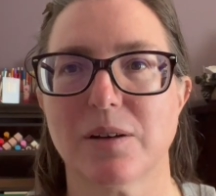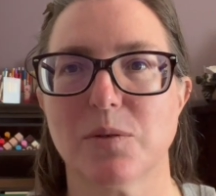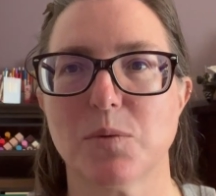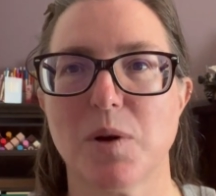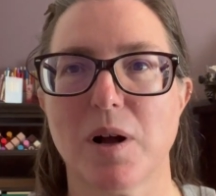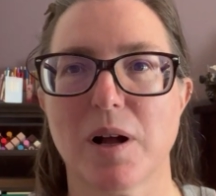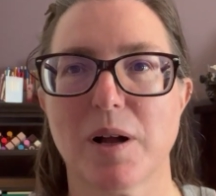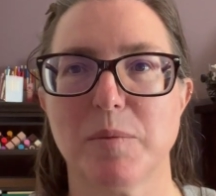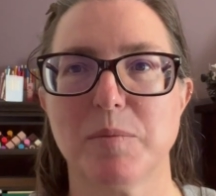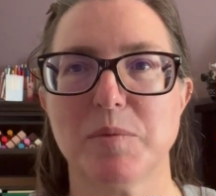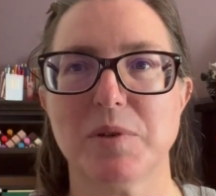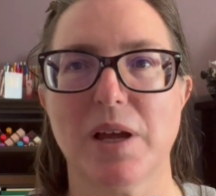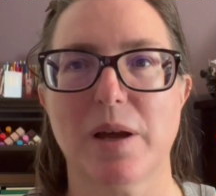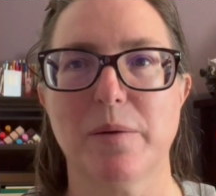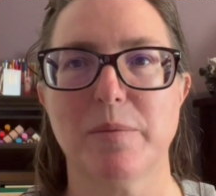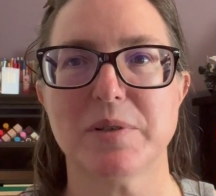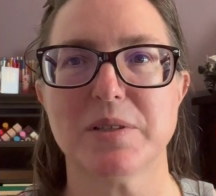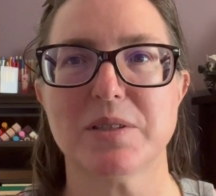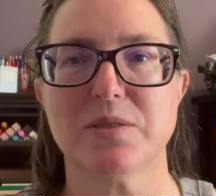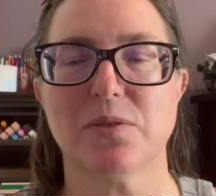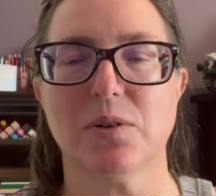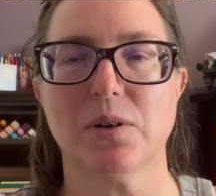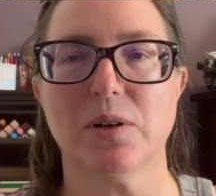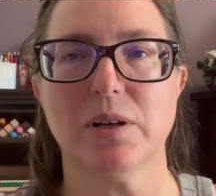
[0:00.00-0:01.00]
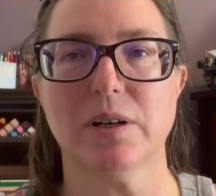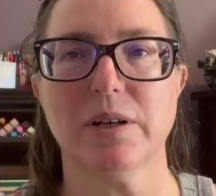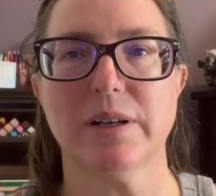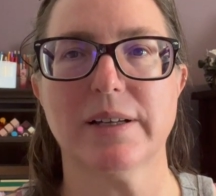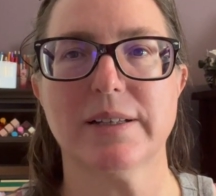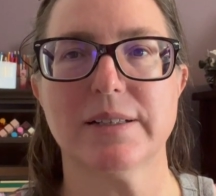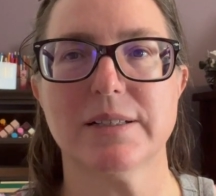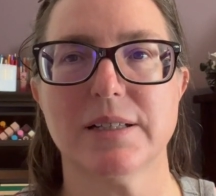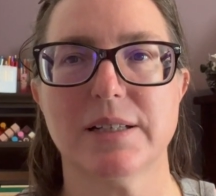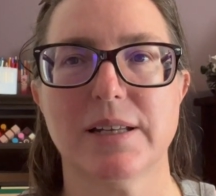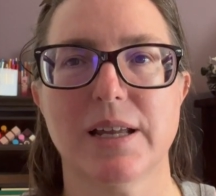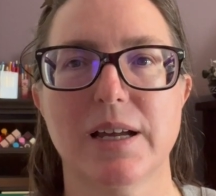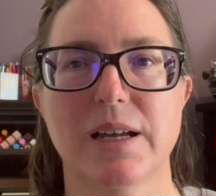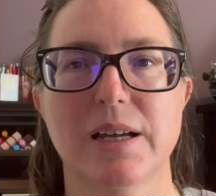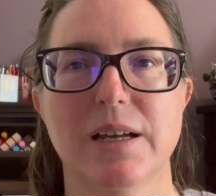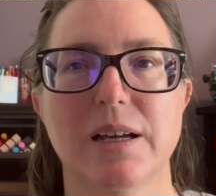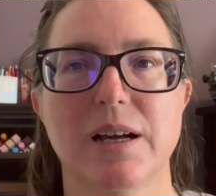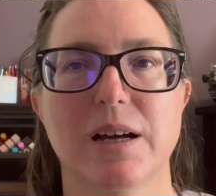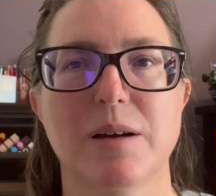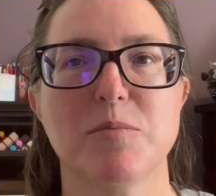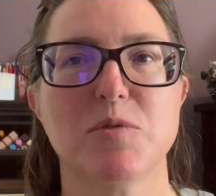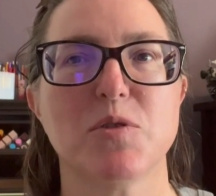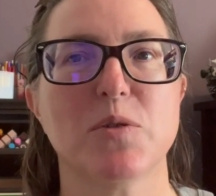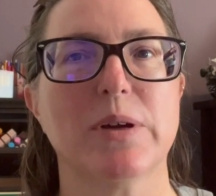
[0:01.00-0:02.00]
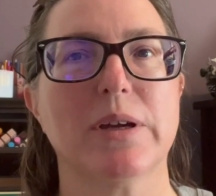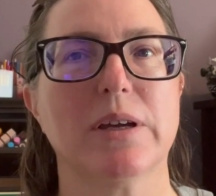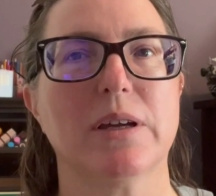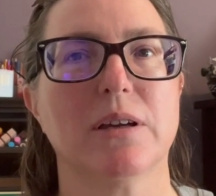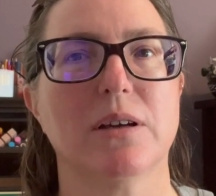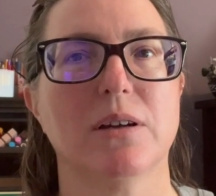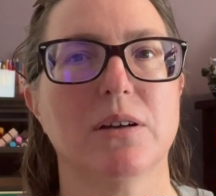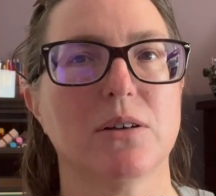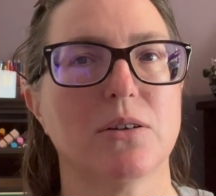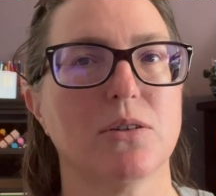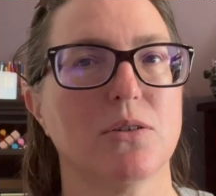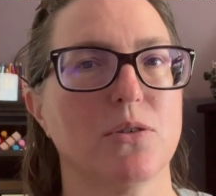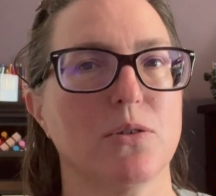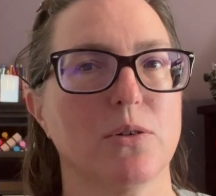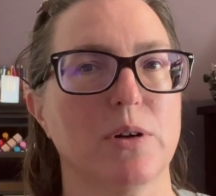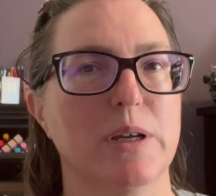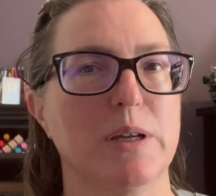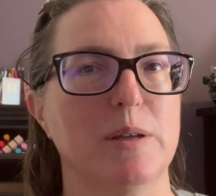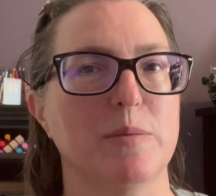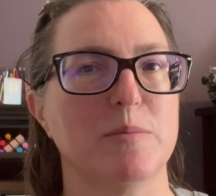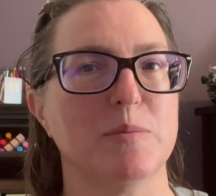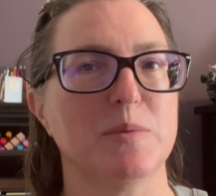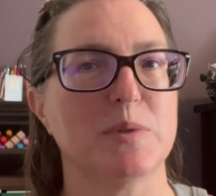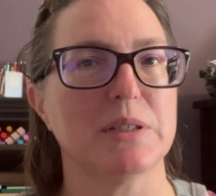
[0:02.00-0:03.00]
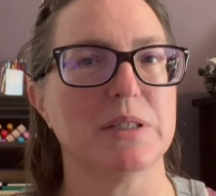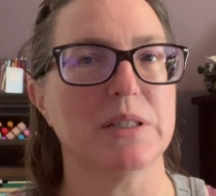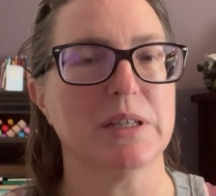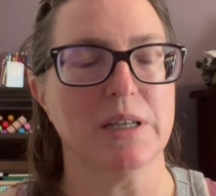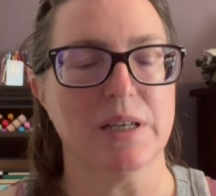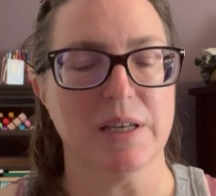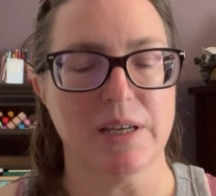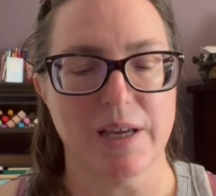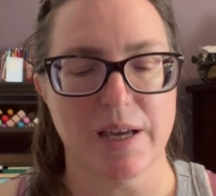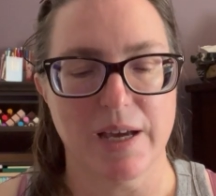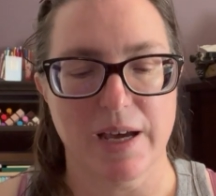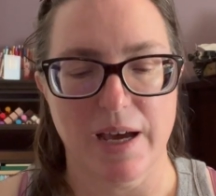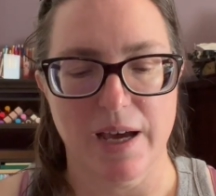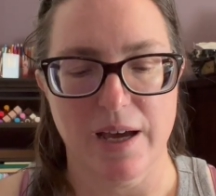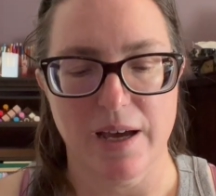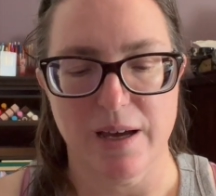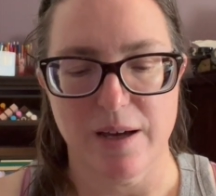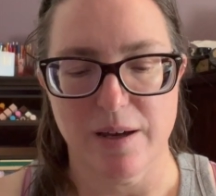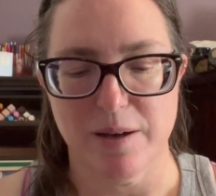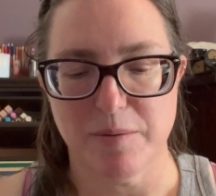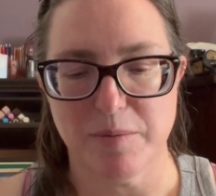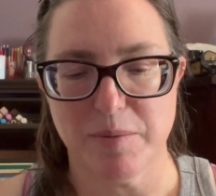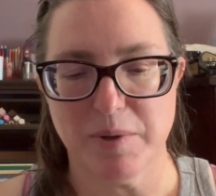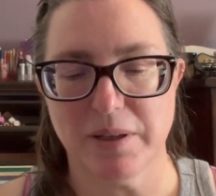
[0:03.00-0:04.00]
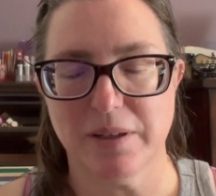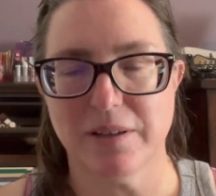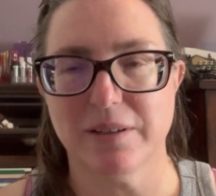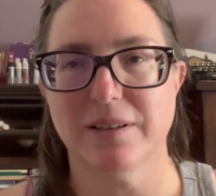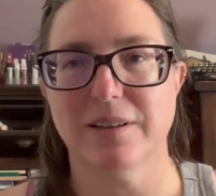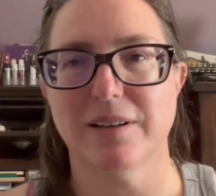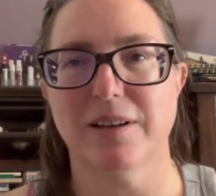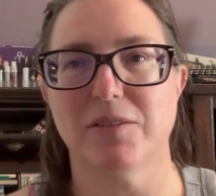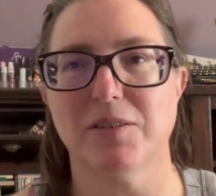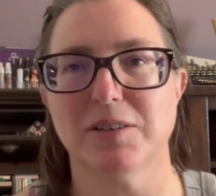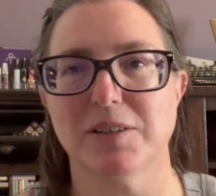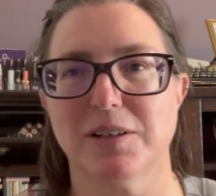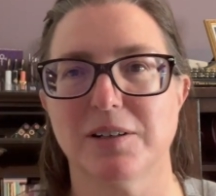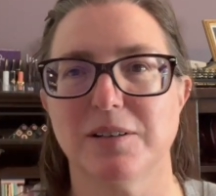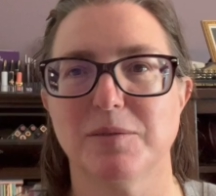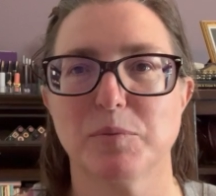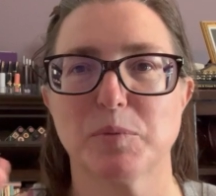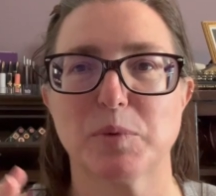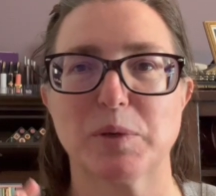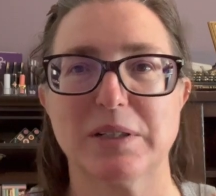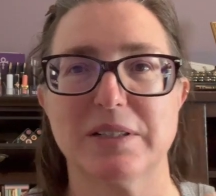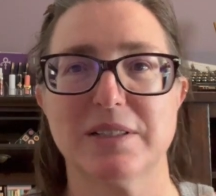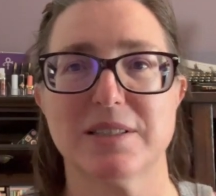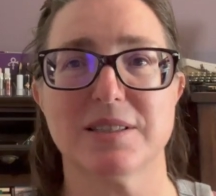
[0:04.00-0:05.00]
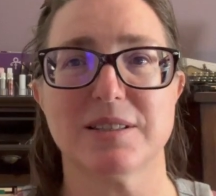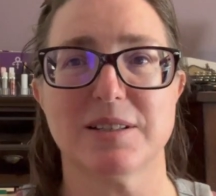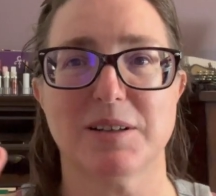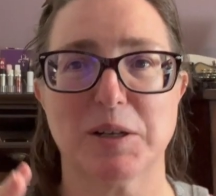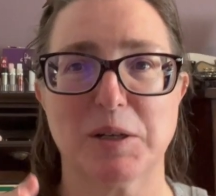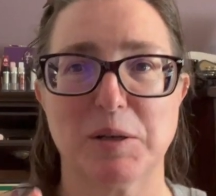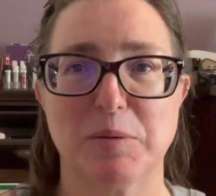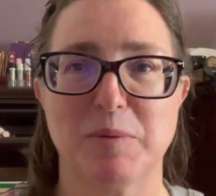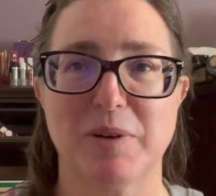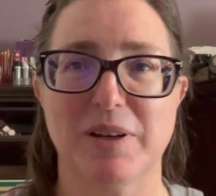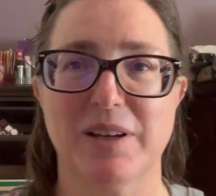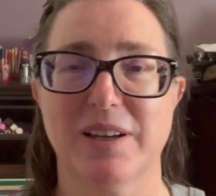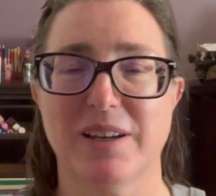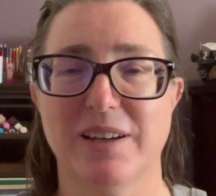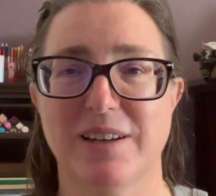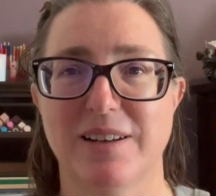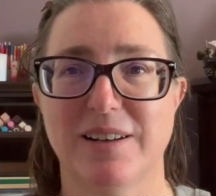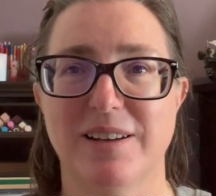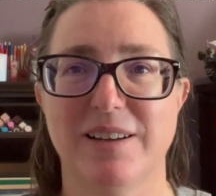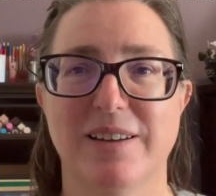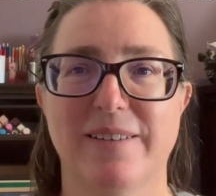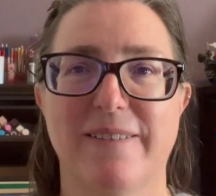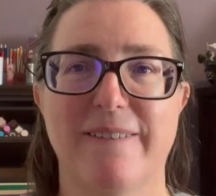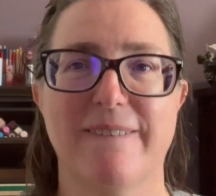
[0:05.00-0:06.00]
welcome to MS4, and today I'm doing creams. Have a little Prince song in my head.